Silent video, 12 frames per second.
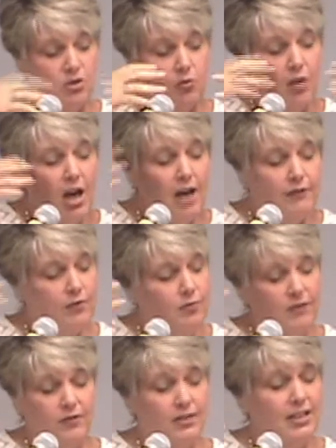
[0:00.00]
So
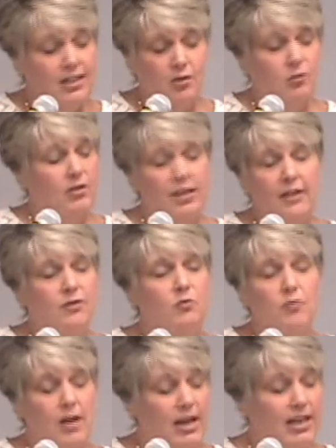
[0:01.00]
often we forget that we're
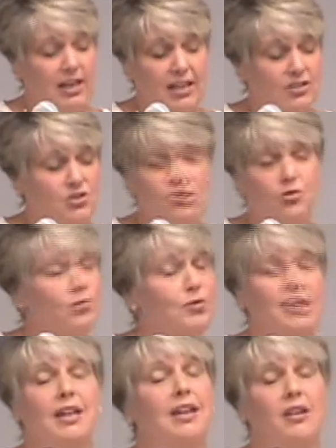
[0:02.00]
even writing a
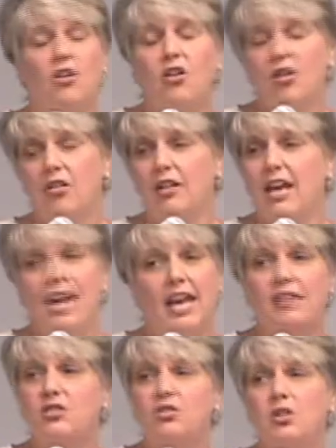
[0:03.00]
story at all.
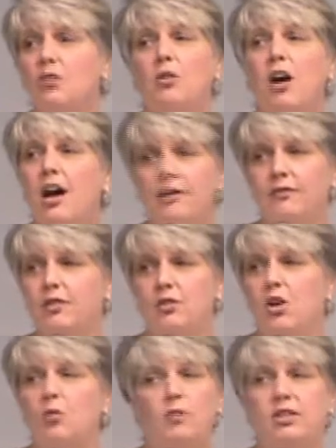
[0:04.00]
And so
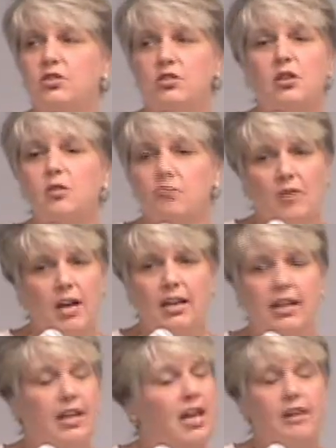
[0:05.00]
often we start
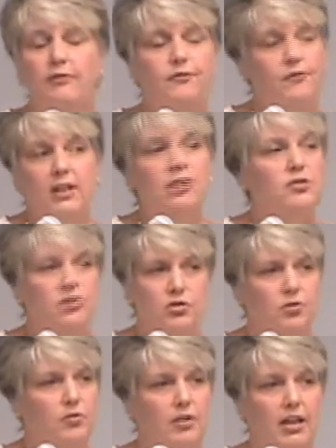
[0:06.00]
writing a fear
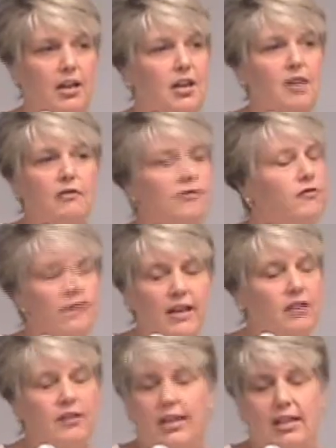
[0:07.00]
story
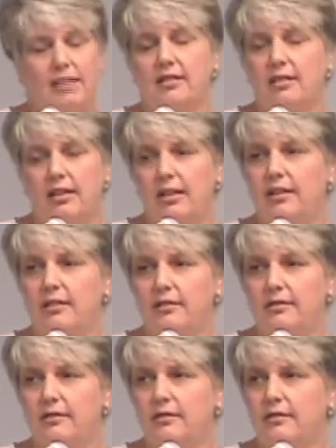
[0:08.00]
very easily.
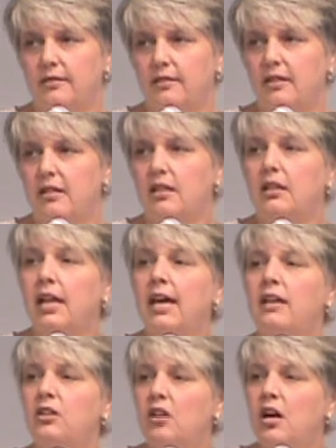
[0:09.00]

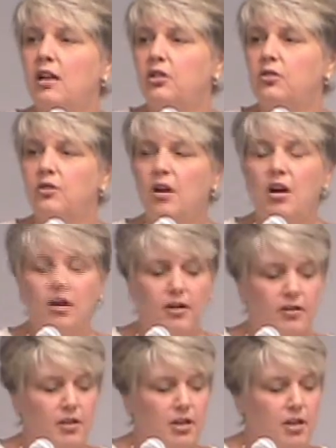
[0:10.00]
Let not your
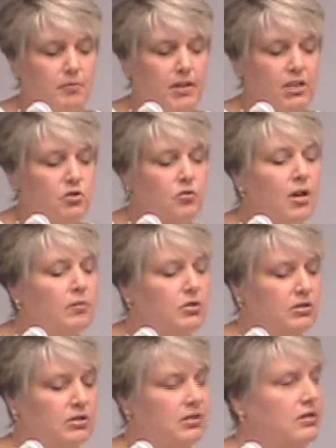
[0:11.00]
heart be
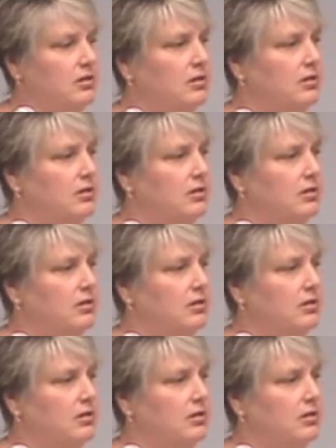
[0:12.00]
troubled.